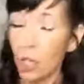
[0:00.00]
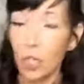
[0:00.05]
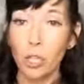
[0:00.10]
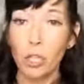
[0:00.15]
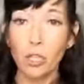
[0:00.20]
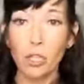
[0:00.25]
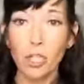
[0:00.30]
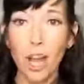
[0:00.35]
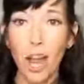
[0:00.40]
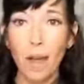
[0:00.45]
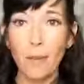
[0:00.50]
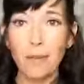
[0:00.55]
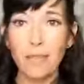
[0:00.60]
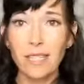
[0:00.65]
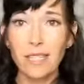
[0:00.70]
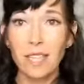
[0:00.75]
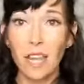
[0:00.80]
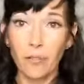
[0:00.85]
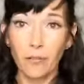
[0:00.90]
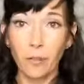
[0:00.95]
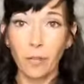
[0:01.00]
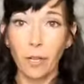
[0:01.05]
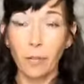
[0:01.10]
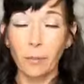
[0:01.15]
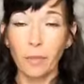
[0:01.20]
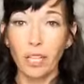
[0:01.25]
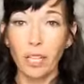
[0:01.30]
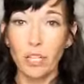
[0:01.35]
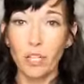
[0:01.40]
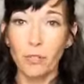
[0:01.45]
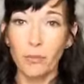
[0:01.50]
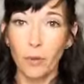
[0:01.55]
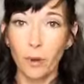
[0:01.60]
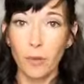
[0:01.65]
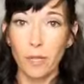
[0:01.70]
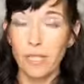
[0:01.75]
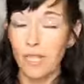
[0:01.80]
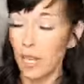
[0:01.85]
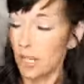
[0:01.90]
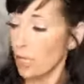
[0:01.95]
Your job is suffering because you're
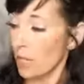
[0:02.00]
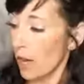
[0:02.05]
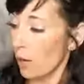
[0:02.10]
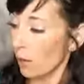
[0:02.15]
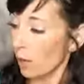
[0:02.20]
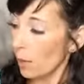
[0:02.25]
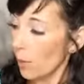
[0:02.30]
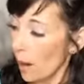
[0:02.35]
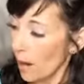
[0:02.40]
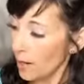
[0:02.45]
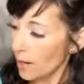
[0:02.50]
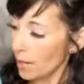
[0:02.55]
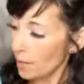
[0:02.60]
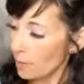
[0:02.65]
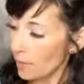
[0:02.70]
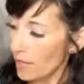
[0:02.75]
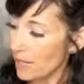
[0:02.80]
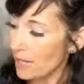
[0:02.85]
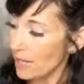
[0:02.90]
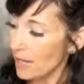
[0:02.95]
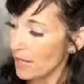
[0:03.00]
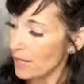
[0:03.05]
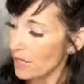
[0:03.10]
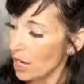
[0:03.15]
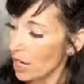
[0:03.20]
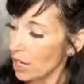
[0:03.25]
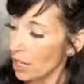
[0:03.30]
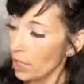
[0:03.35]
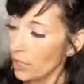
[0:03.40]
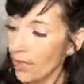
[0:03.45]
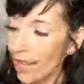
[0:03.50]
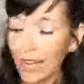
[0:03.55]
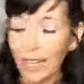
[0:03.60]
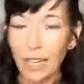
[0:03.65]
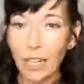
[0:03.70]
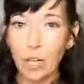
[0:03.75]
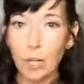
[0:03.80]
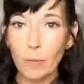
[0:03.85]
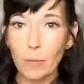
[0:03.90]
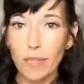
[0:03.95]
focused on your network marketing business. Can't
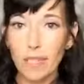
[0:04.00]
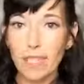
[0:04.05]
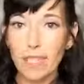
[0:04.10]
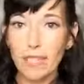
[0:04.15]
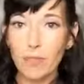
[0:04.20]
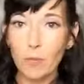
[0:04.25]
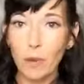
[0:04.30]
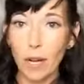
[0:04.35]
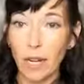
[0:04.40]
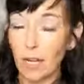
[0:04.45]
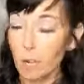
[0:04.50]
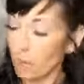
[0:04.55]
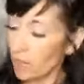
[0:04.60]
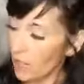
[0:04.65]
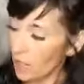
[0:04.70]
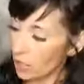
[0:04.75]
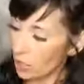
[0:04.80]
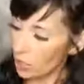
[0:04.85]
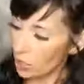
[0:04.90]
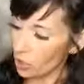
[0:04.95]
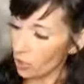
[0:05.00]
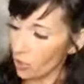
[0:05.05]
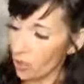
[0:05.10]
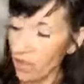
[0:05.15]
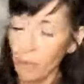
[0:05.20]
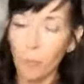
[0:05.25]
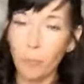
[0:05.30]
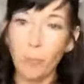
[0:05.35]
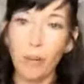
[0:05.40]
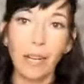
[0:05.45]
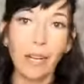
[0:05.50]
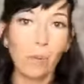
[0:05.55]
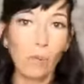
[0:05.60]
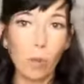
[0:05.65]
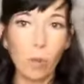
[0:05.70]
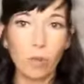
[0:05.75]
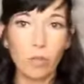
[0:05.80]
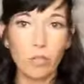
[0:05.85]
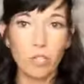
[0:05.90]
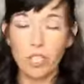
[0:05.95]
get your business running because you keep getting
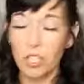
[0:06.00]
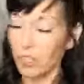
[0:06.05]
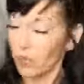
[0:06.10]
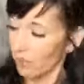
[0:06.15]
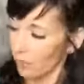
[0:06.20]
pulled into your